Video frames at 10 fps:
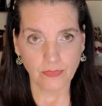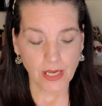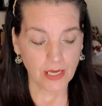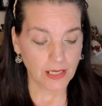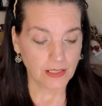
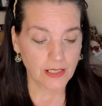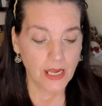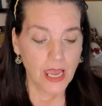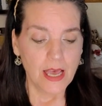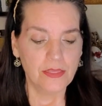And
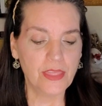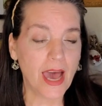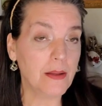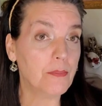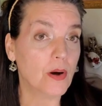
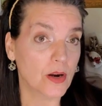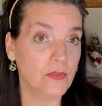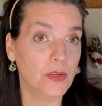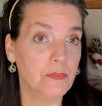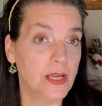that part
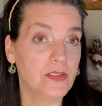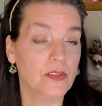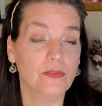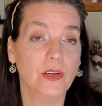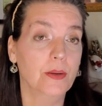of it makes
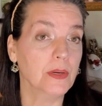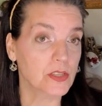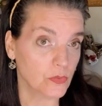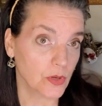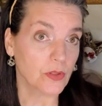it very
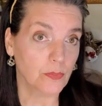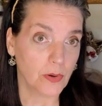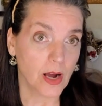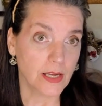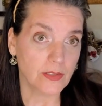much worth the
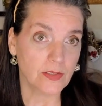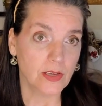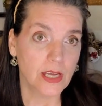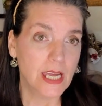price.